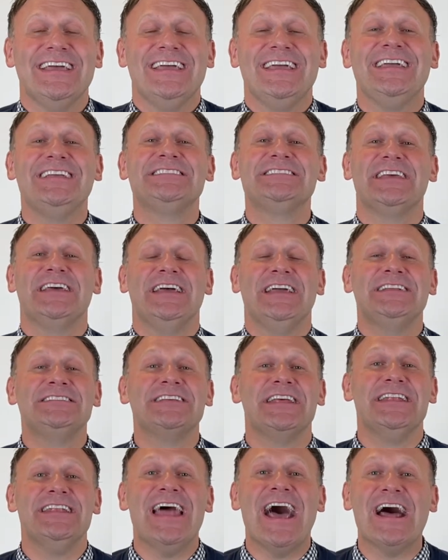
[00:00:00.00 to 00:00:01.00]
It's
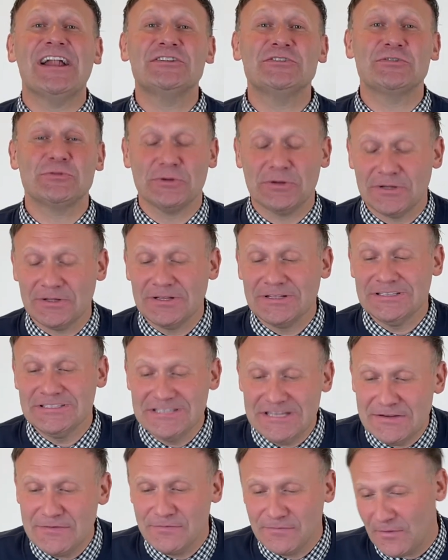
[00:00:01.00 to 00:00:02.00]
a natural
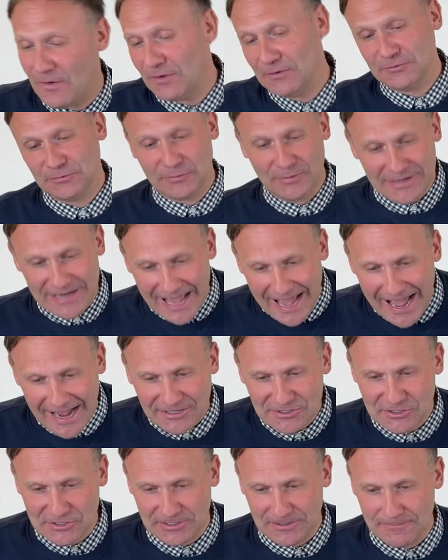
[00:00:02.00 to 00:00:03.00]
default
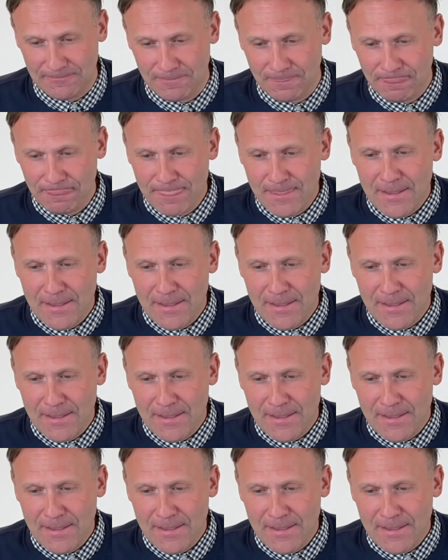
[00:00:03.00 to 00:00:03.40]
reaction.